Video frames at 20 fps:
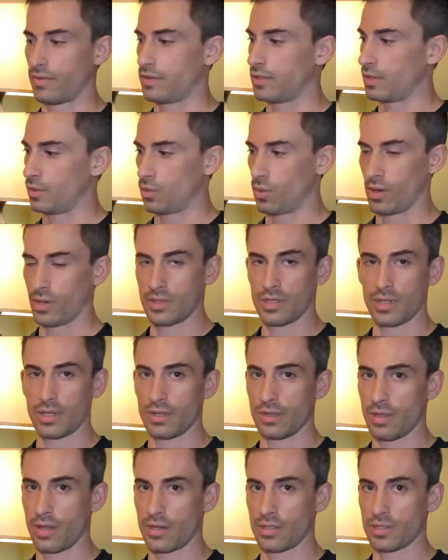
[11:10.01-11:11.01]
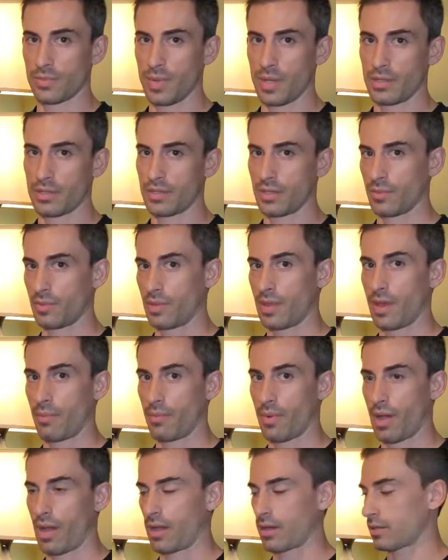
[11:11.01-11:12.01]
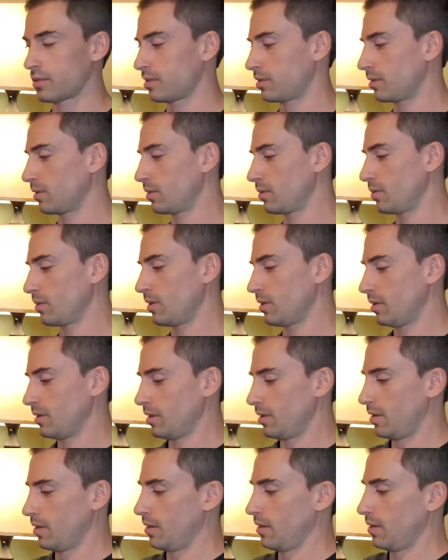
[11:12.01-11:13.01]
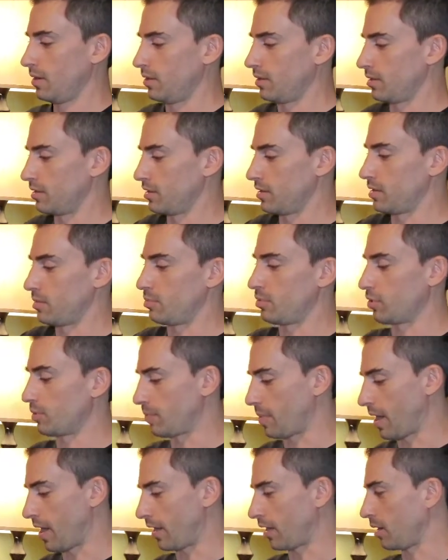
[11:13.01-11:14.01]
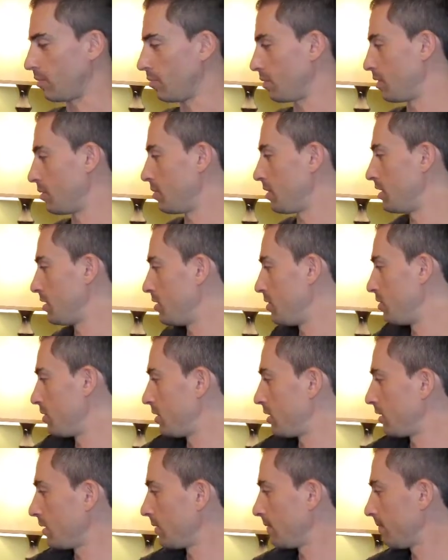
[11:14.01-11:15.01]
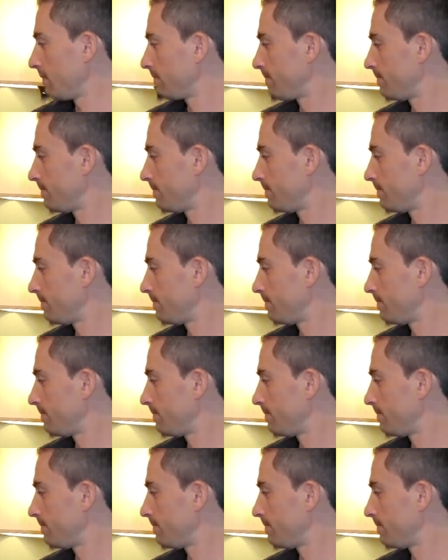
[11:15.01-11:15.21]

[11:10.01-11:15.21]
I didn't want to take a lot of space up in that box, so this is the book bag I'm going to be using.